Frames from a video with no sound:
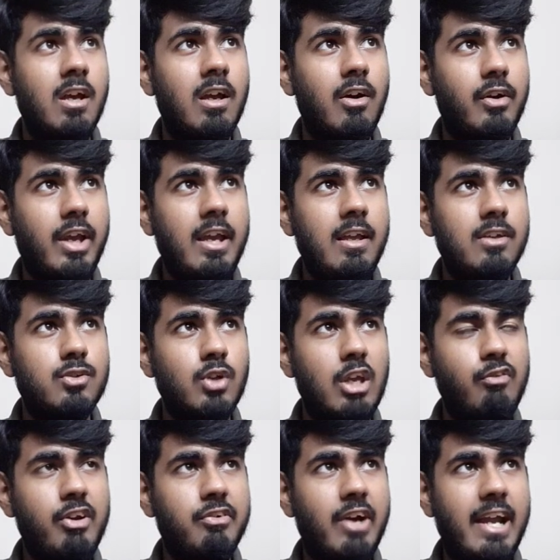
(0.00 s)
okay, so if
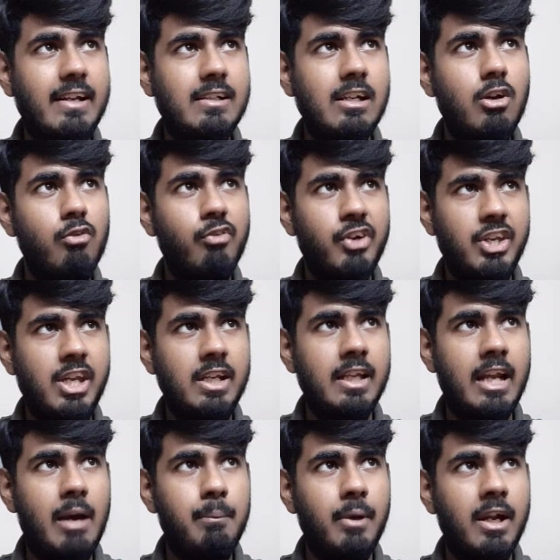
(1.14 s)
I right click over here, then
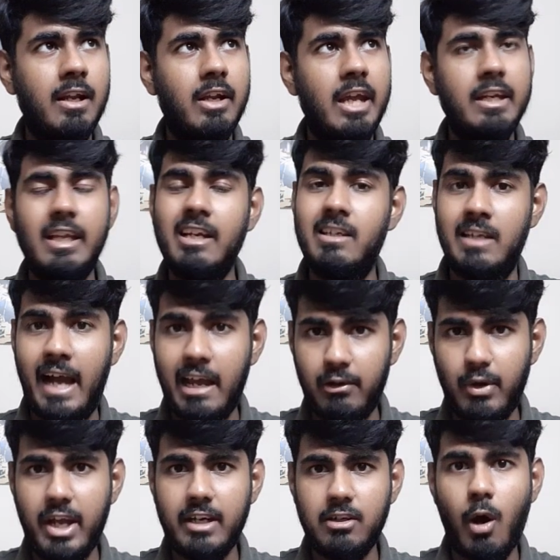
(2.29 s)
I'm gonna get a
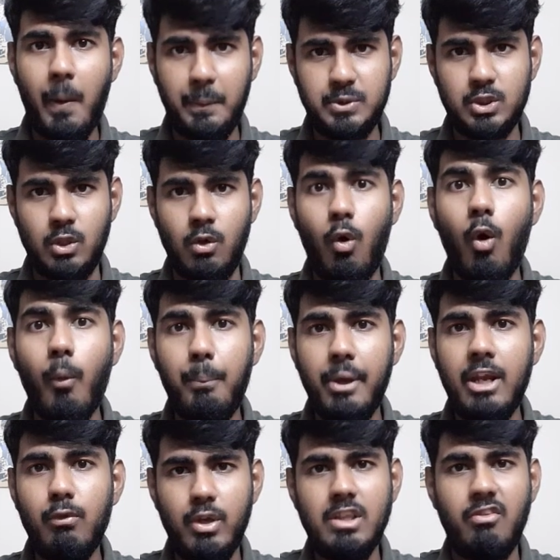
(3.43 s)
direct option,
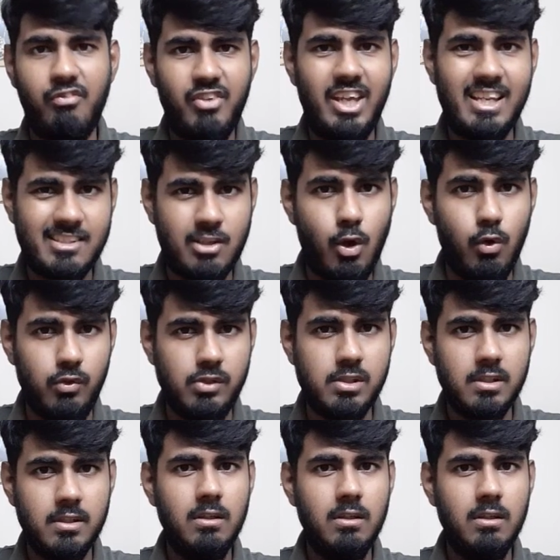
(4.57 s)
open with VS Code,